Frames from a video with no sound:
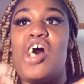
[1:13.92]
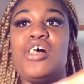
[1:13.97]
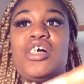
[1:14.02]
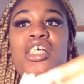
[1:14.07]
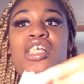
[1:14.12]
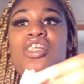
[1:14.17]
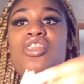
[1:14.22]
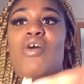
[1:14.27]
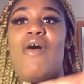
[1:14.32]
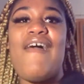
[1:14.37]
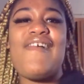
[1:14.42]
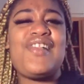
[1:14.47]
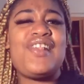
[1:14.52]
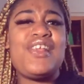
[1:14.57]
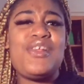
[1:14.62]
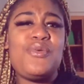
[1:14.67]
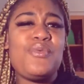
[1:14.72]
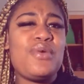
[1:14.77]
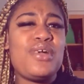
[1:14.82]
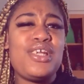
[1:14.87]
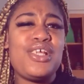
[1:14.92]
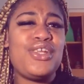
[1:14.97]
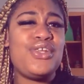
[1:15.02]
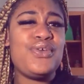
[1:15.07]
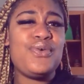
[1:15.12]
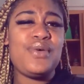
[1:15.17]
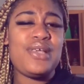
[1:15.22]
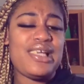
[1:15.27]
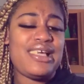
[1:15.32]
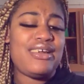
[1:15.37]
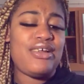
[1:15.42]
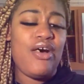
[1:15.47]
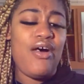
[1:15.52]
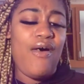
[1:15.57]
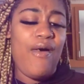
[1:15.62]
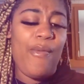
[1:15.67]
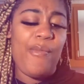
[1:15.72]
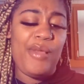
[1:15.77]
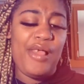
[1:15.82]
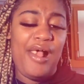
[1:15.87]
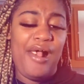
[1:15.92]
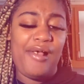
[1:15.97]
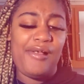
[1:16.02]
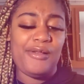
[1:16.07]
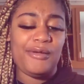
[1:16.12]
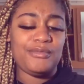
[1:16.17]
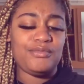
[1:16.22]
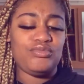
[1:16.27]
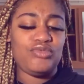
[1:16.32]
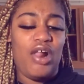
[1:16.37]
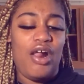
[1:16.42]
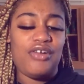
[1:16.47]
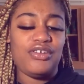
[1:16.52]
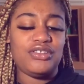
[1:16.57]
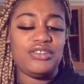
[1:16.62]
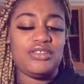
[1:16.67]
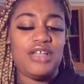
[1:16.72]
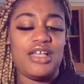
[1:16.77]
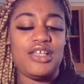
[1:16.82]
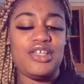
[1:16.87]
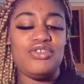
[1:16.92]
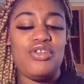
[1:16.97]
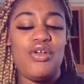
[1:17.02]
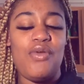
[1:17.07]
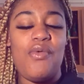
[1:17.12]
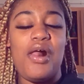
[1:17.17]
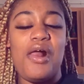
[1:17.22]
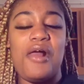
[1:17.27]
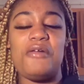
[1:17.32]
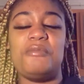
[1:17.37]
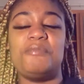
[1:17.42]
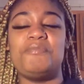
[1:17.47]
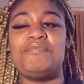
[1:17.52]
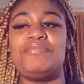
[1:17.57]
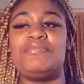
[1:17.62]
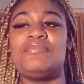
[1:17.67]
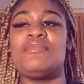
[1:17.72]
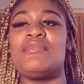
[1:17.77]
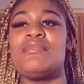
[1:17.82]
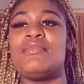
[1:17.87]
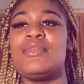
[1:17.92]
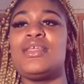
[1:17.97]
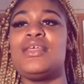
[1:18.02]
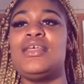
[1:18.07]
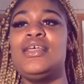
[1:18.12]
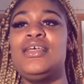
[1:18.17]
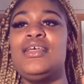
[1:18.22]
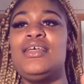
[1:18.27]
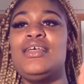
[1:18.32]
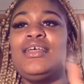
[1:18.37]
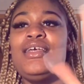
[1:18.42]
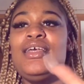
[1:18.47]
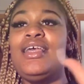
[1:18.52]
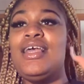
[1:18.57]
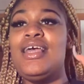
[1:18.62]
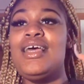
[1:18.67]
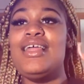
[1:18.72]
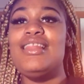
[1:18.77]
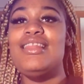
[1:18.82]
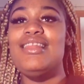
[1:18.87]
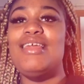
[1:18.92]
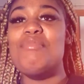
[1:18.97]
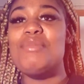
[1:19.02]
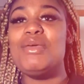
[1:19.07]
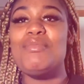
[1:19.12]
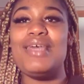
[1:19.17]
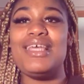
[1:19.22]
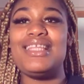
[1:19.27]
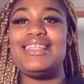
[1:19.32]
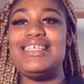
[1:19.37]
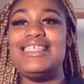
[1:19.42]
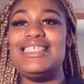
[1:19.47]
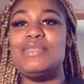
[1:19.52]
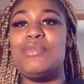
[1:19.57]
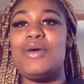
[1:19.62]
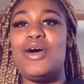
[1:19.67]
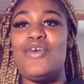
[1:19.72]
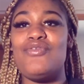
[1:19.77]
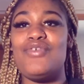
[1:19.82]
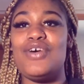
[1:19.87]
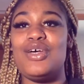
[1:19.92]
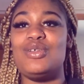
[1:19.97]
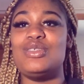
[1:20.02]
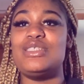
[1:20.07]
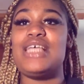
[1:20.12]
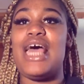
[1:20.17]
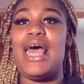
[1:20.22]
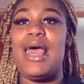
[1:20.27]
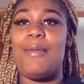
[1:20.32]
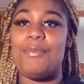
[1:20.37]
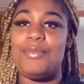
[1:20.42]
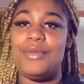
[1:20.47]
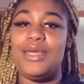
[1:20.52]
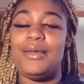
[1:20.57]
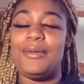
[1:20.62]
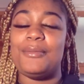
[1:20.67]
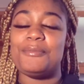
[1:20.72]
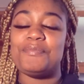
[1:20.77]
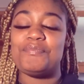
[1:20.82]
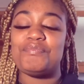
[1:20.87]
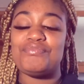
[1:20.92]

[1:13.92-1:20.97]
you know, I didn't want to do it at all, but I was like, you know what? Let me make these mofos happy